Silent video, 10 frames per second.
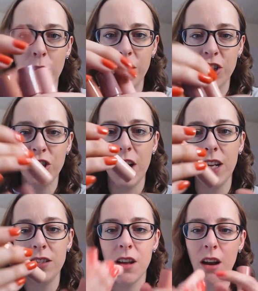the
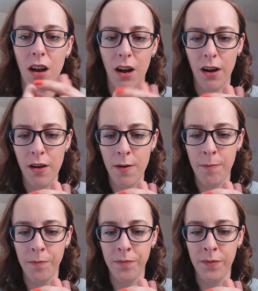shades are
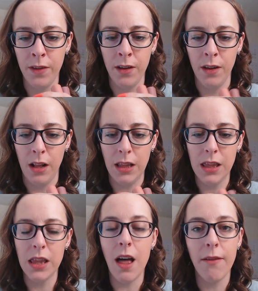
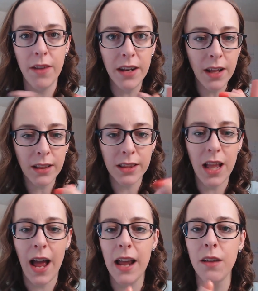Lovin'
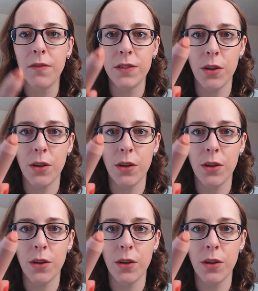Life. So